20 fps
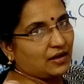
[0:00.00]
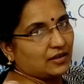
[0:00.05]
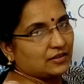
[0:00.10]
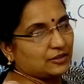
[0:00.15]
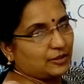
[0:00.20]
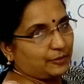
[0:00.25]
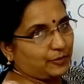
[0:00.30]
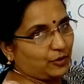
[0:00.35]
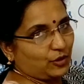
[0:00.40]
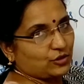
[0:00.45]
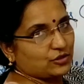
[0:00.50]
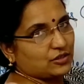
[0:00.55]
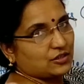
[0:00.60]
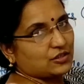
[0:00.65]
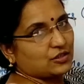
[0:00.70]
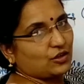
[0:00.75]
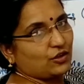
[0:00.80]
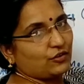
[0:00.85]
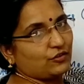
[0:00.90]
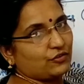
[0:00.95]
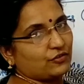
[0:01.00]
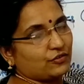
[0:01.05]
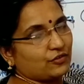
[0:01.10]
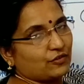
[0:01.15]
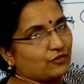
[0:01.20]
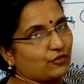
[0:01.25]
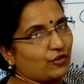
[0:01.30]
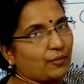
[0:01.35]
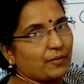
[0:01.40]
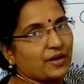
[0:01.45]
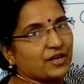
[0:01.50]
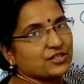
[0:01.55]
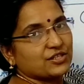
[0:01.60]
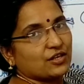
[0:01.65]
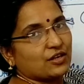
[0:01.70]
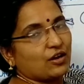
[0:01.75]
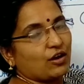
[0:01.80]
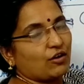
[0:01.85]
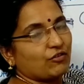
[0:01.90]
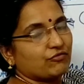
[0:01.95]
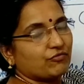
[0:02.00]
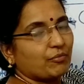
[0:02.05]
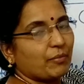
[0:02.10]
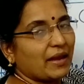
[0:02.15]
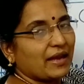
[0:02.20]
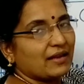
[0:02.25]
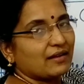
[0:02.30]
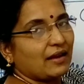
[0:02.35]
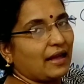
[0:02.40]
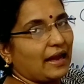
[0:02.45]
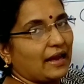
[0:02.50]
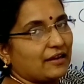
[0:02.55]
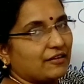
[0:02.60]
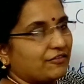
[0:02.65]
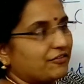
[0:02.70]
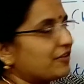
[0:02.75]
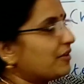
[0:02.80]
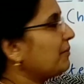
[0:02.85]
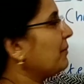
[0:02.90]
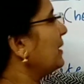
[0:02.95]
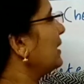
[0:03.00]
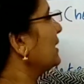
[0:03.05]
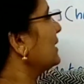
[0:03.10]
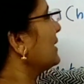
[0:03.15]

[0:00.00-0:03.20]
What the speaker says: The process of formation of male and female